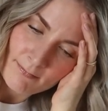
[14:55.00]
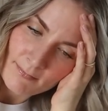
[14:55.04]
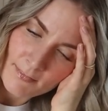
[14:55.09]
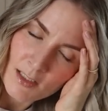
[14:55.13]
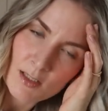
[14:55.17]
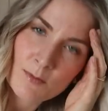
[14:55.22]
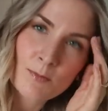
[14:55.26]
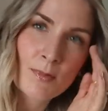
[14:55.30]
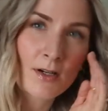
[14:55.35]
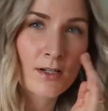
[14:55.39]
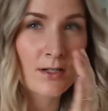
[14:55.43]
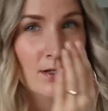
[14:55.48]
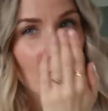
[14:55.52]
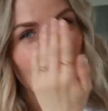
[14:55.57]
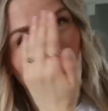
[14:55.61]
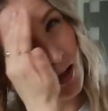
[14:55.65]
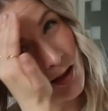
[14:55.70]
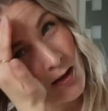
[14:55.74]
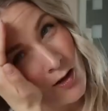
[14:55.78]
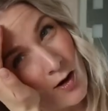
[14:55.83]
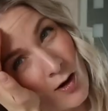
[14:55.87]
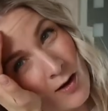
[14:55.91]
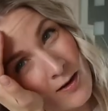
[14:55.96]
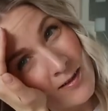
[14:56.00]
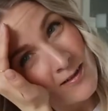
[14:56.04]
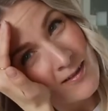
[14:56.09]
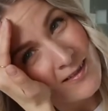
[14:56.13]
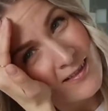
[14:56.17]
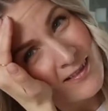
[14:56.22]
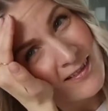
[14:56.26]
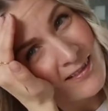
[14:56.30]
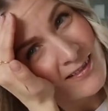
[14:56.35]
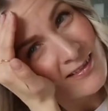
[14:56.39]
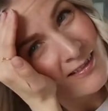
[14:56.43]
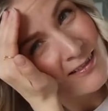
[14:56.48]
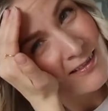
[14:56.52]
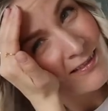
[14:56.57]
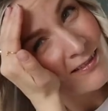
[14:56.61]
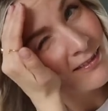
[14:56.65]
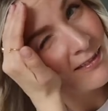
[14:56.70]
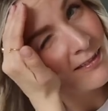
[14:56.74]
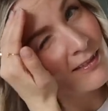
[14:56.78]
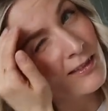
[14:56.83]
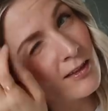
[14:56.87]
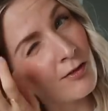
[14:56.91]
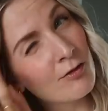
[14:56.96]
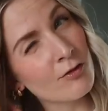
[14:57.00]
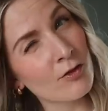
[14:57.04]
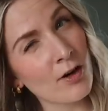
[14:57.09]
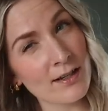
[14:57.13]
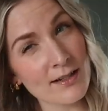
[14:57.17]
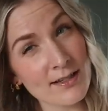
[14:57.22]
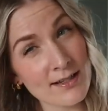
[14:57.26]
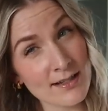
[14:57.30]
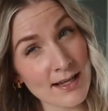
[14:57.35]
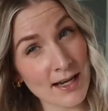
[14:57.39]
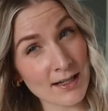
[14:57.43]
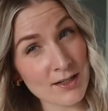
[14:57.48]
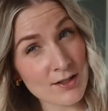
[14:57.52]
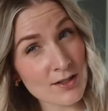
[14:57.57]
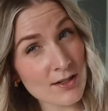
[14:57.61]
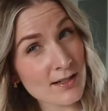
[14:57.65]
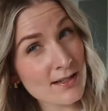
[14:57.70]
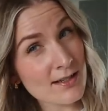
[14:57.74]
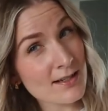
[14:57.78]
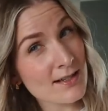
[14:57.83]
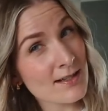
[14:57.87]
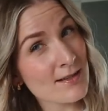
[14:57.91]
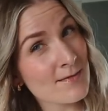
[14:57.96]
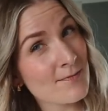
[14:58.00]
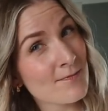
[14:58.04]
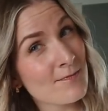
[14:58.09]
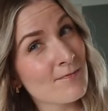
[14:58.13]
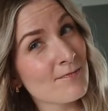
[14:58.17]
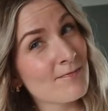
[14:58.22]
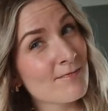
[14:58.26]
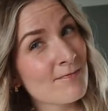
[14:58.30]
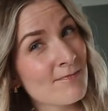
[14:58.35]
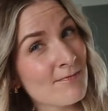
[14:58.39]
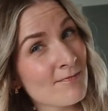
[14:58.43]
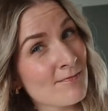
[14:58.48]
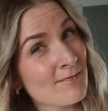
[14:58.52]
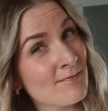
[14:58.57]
especially along the front sections,